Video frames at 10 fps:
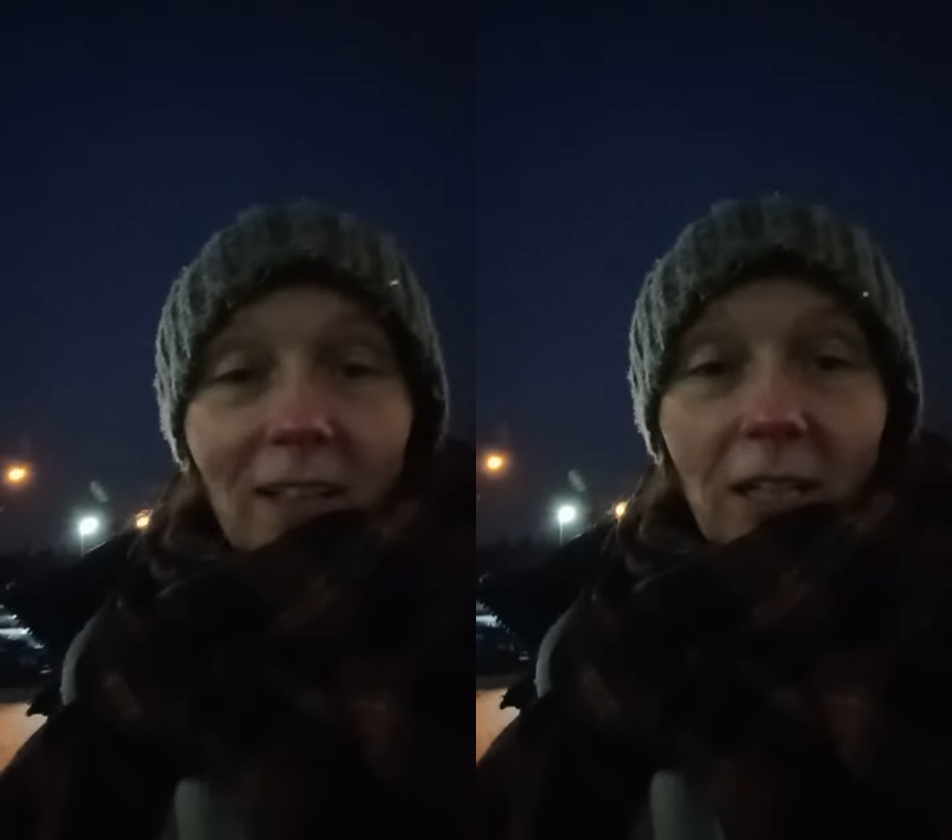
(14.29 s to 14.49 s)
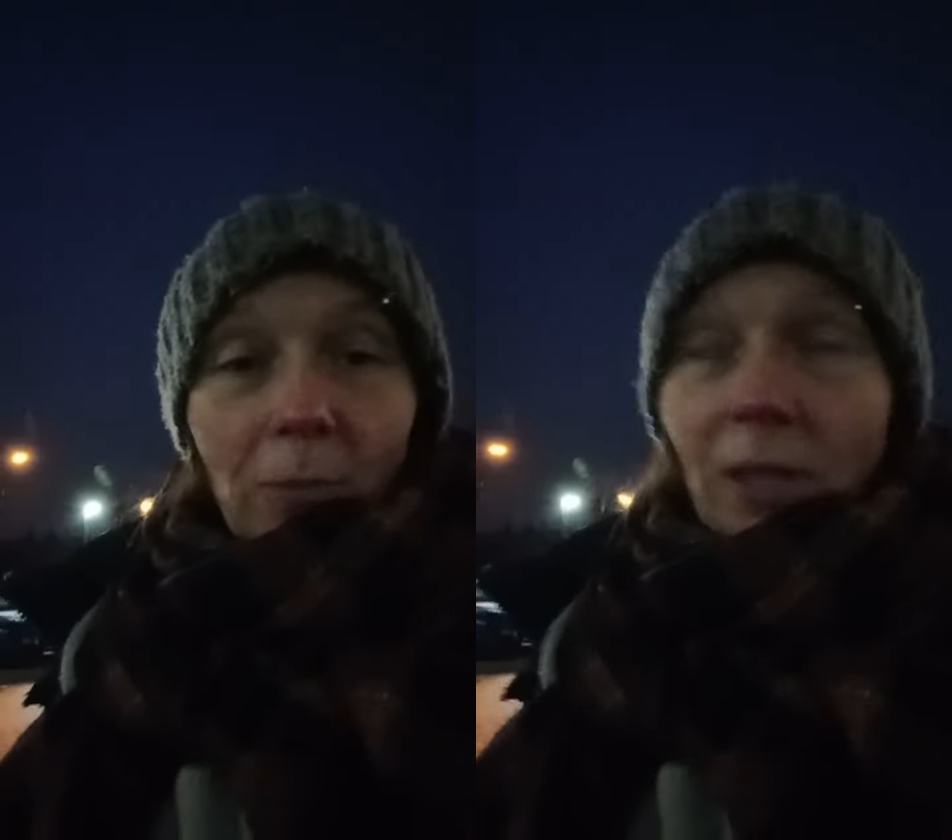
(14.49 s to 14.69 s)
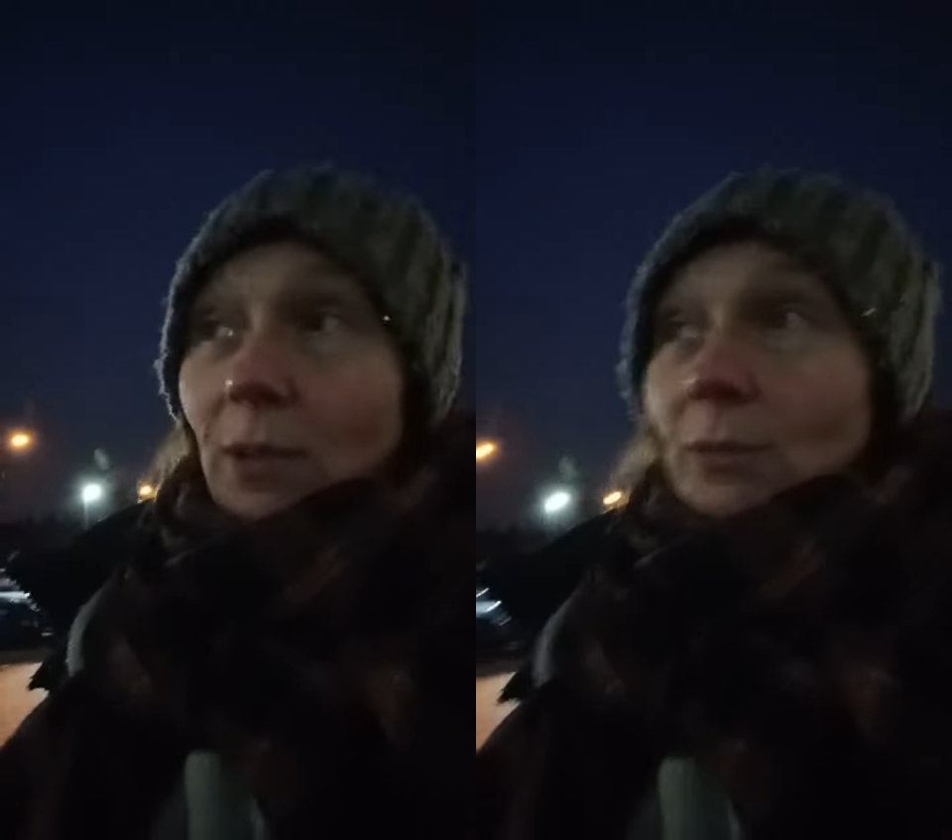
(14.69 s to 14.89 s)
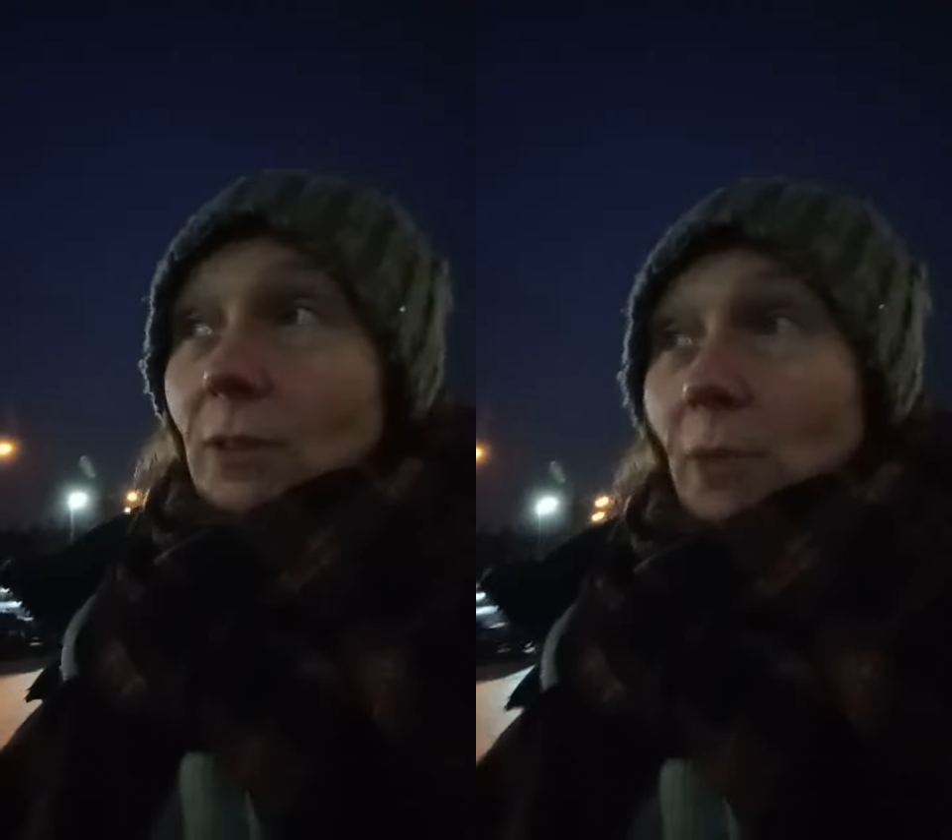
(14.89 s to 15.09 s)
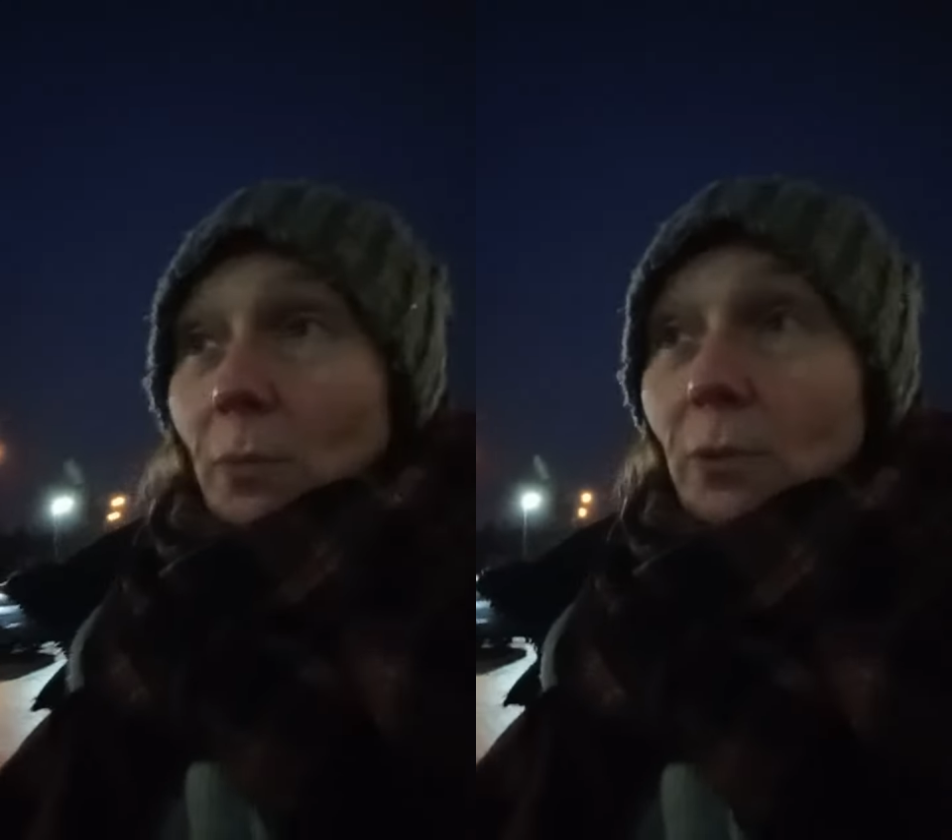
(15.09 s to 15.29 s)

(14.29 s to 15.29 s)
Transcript: about my